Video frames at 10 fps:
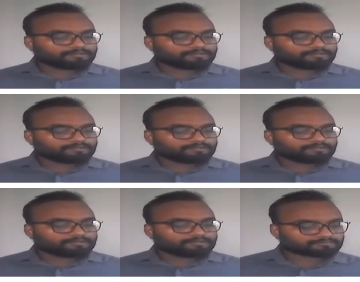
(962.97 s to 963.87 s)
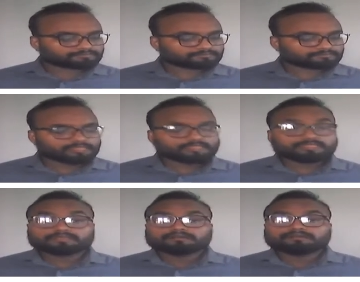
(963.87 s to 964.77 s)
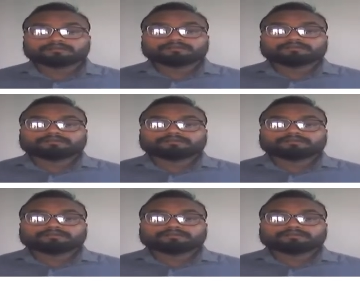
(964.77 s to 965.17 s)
(no one is talking)